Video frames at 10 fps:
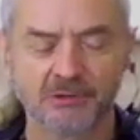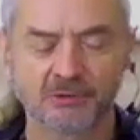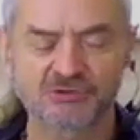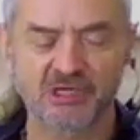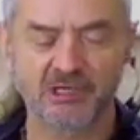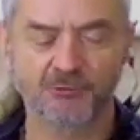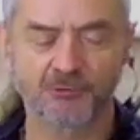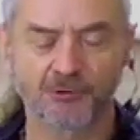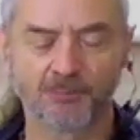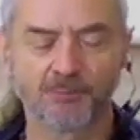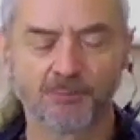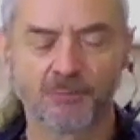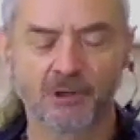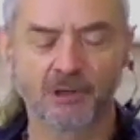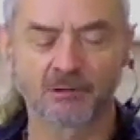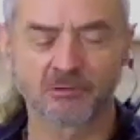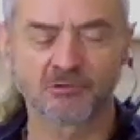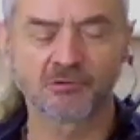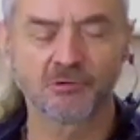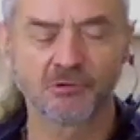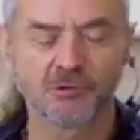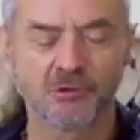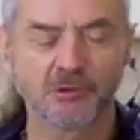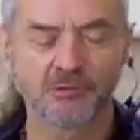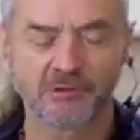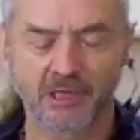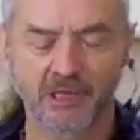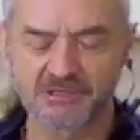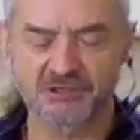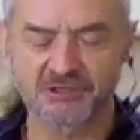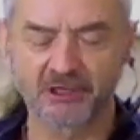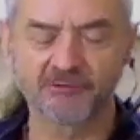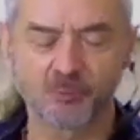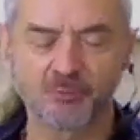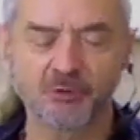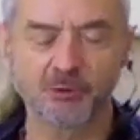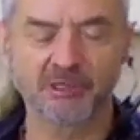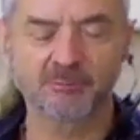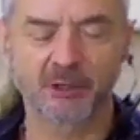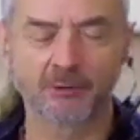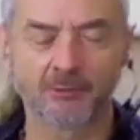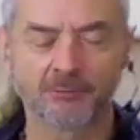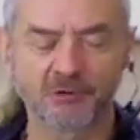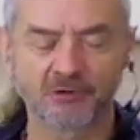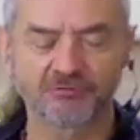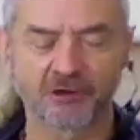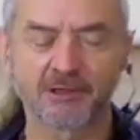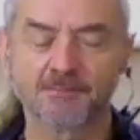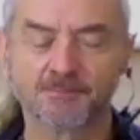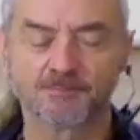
your sacrum, and the underside of your pubic bone, the front.